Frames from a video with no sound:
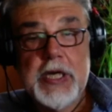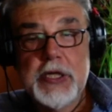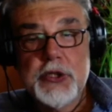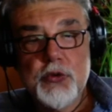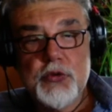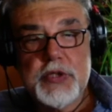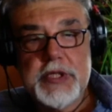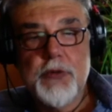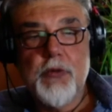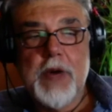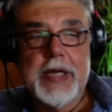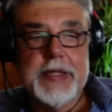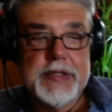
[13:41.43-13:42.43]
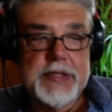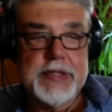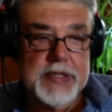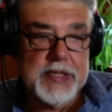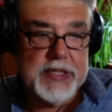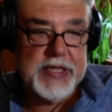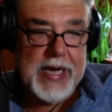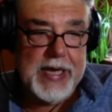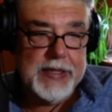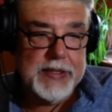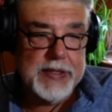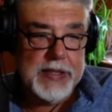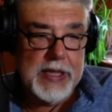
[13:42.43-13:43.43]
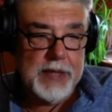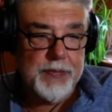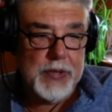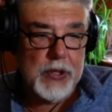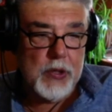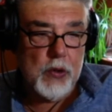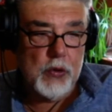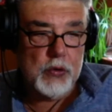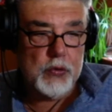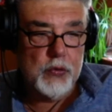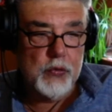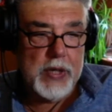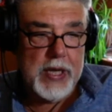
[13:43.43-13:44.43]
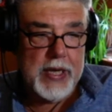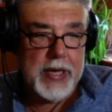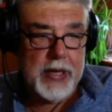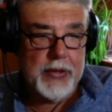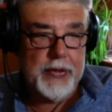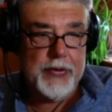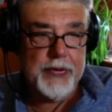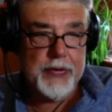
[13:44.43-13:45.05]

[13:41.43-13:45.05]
To see why this is the case, let me go to another